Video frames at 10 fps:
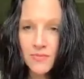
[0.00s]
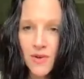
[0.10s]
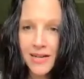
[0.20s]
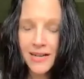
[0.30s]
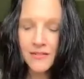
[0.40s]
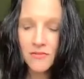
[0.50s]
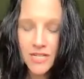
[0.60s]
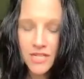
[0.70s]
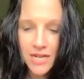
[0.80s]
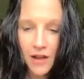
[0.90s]
writing and
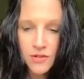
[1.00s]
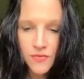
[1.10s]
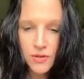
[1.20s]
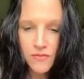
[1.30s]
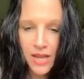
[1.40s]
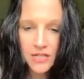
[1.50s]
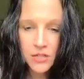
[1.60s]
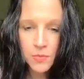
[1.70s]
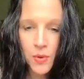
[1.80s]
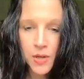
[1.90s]
reaching out for a
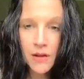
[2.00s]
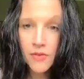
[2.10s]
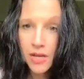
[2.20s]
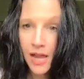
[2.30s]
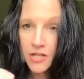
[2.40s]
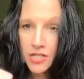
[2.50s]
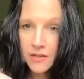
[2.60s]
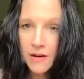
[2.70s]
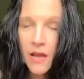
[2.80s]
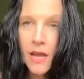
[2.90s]
vantage point of connection.